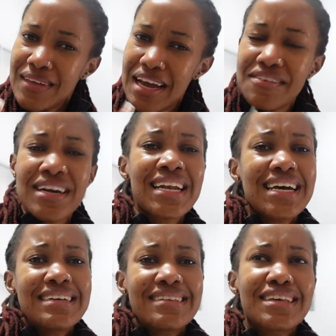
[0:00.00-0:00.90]
I
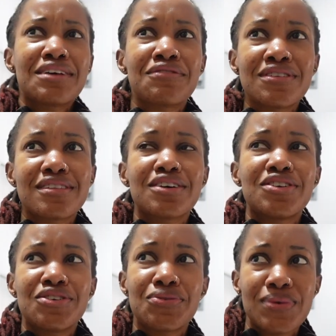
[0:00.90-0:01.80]
realized if you
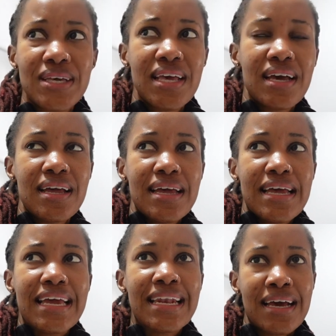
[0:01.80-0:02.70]
start your week
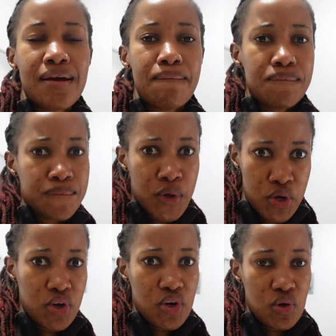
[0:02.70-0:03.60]
in like a
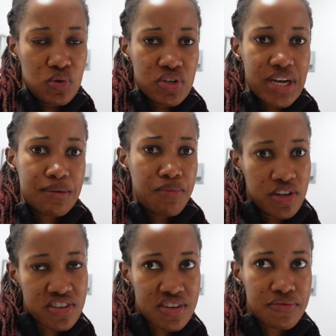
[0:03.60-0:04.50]
good note, like
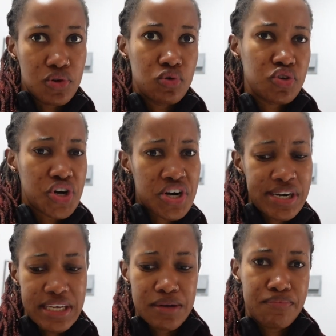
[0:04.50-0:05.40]
positive note,
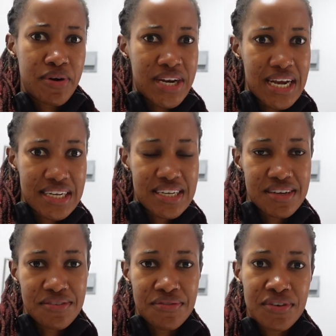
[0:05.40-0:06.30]
early,
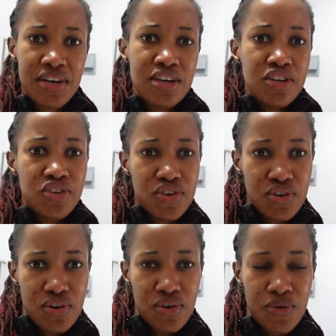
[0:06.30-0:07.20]
productive, do you
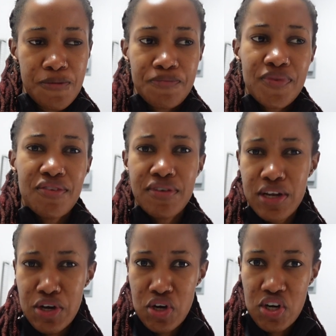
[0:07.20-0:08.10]
know, you're
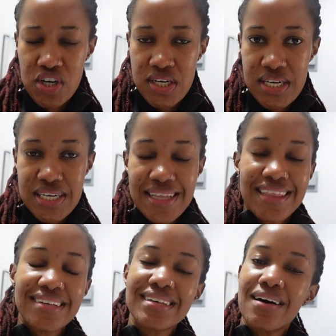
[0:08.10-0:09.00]
feeling good.
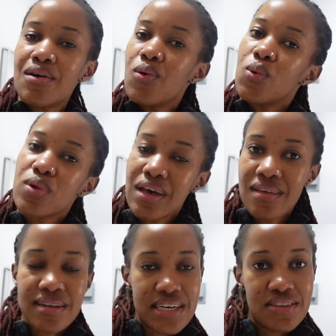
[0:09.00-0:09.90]
That's how all the
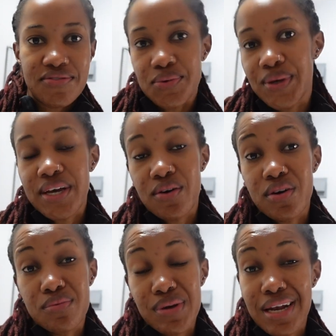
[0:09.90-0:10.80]
other days of the week are
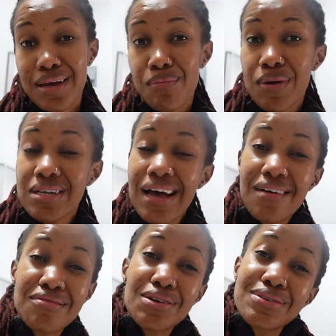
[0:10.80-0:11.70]
going to be like. But
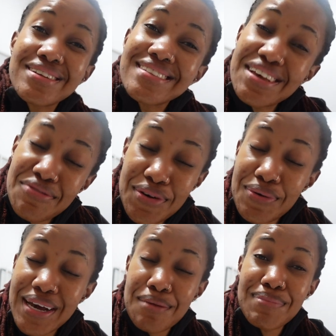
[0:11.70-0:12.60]
I've noticed if I
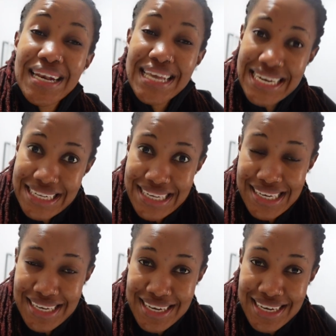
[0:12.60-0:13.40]
wake up late